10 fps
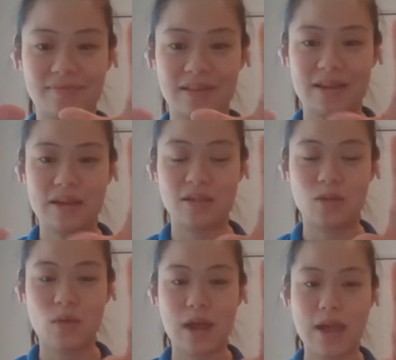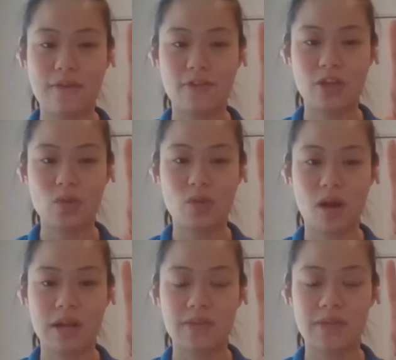So wherever you are in
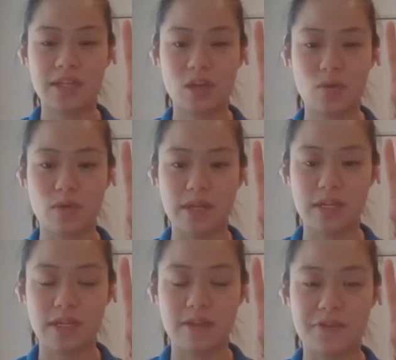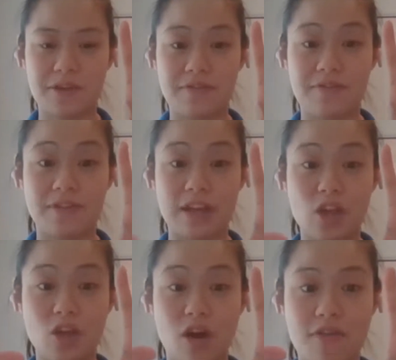the sequence, see if you can finish
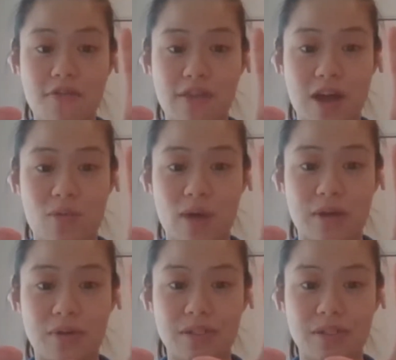off that round,